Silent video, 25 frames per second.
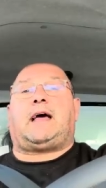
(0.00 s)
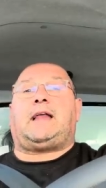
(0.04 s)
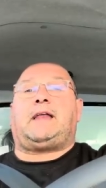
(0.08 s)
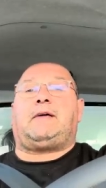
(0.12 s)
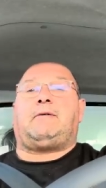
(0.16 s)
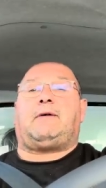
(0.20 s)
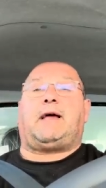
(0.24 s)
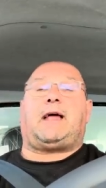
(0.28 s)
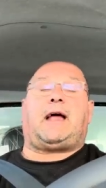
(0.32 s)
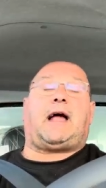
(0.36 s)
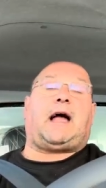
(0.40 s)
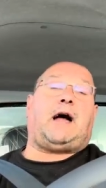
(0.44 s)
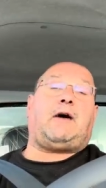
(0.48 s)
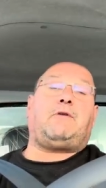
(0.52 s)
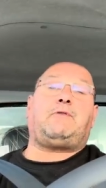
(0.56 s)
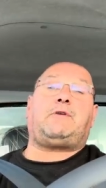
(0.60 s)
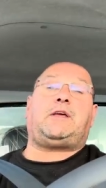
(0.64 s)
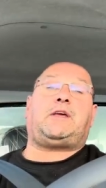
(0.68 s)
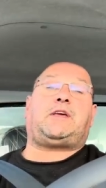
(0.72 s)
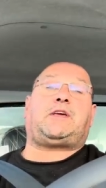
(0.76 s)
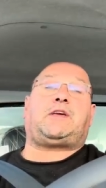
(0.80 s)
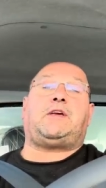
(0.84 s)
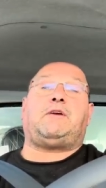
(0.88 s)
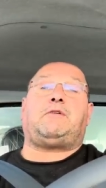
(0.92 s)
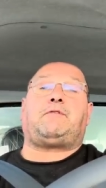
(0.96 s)
Anyway,
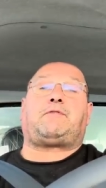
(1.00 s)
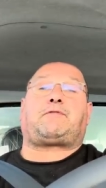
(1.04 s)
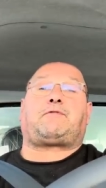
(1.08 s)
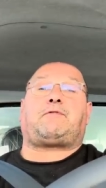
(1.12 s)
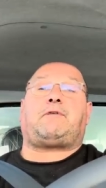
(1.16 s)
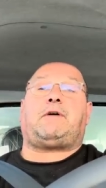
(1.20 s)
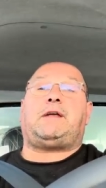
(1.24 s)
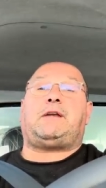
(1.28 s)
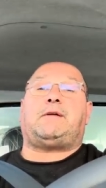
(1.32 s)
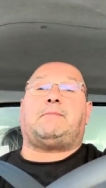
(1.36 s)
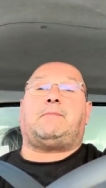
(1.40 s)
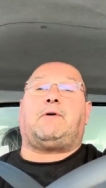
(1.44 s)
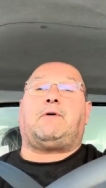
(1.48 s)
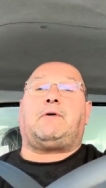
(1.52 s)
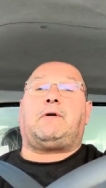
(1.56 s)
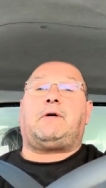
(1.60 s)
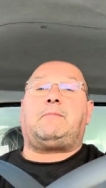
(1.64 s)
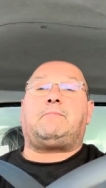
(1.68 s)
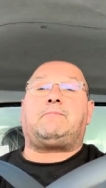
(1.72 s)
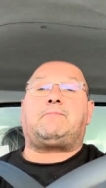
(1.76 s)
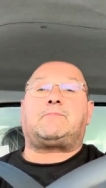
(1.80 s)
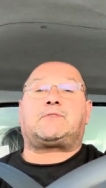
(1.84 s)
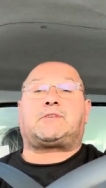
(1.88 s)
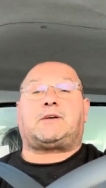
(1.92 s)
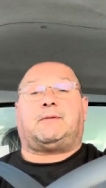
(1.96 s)
Audi Q3 tomorrow.
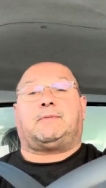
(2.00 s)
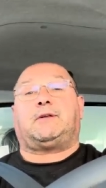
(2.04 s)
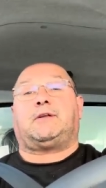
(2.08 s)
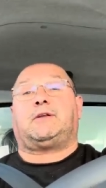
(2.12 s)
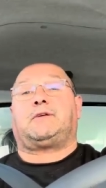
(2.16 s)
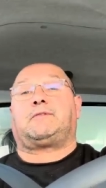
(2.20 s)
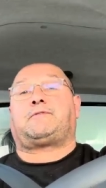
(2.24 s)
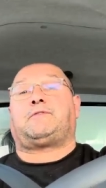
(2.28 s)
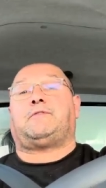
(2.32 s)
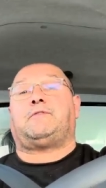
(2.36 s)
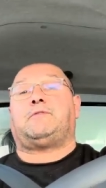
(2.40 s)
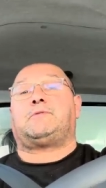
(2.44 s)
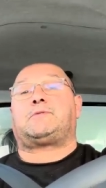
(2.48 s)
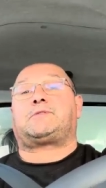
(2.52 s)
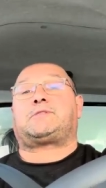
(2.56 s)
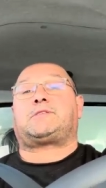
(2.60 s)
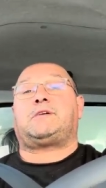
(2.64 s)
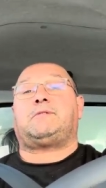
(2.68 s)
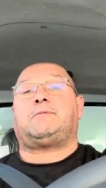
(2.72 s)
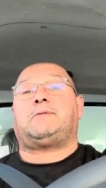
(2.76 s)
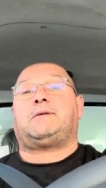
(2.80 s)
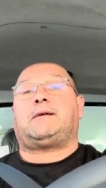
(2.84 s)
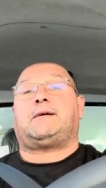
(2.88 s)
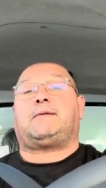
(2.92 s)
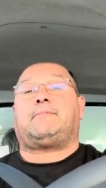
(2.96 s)
Something to look forward
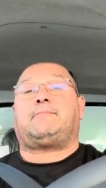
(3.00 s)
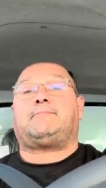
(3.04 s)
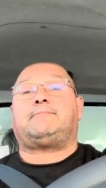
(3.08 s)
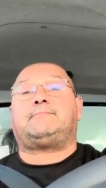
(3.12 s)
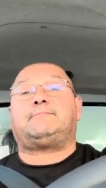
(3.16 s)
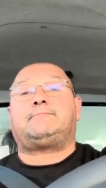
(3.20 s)
to, isn't it?